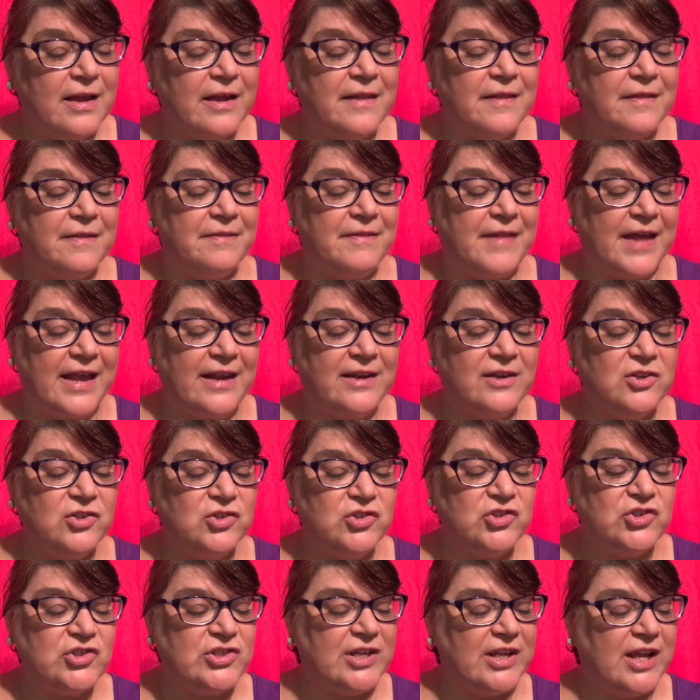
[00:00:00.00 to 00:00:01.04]
Then
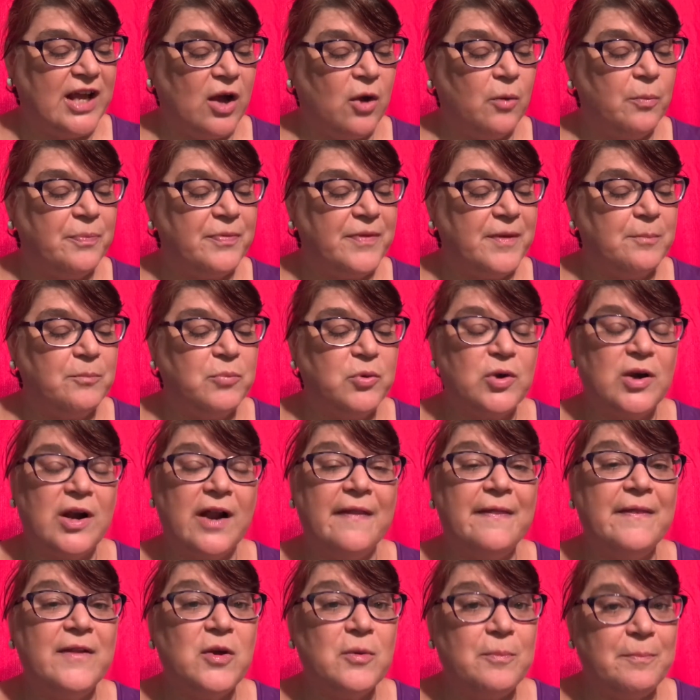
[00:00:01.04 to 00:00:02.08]
she helped them put
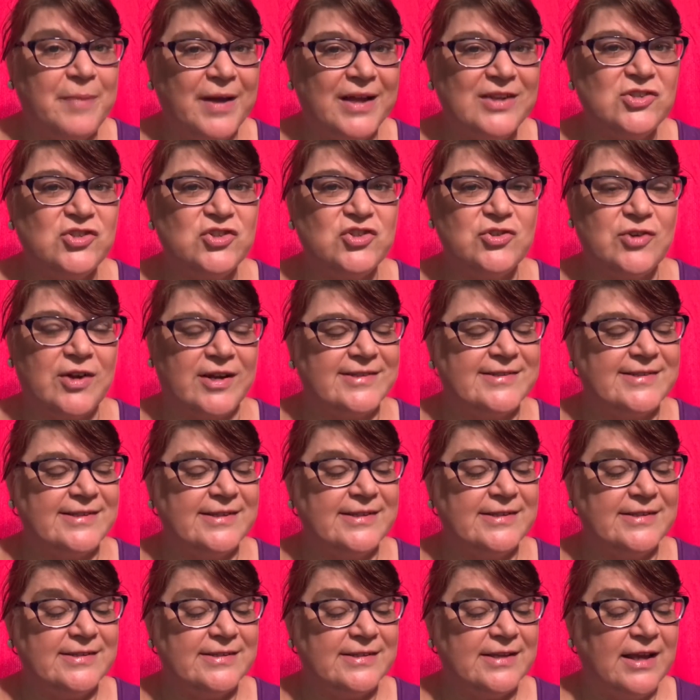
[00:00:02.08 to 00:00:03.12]
on their best
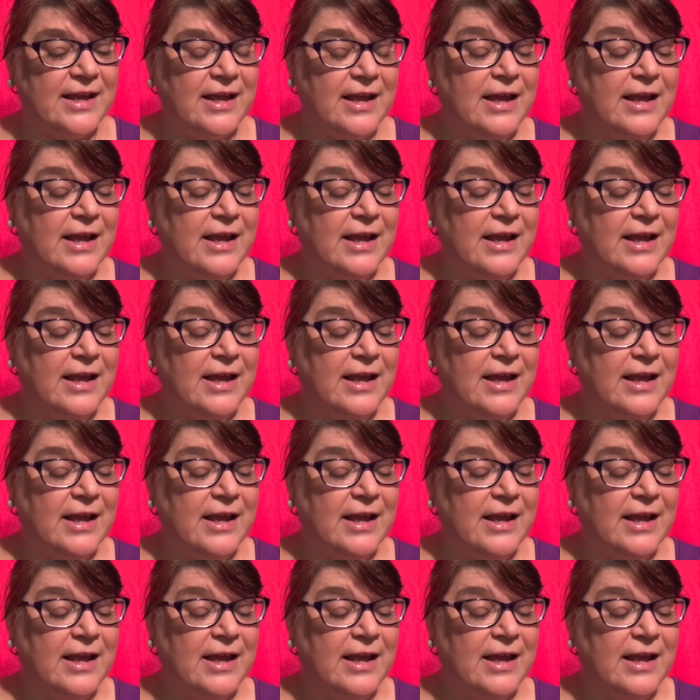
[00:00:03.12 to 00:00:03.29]
dresses,